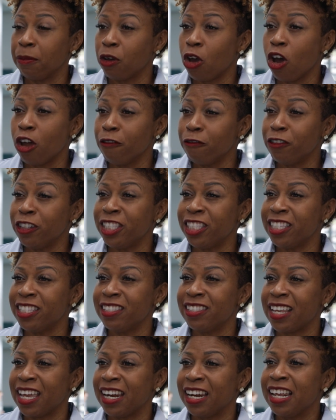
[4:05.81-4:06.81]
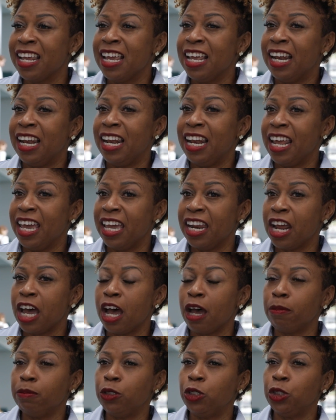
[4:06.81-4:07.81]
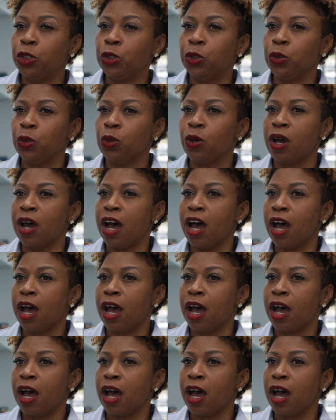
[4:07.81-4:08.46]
conferences that led up to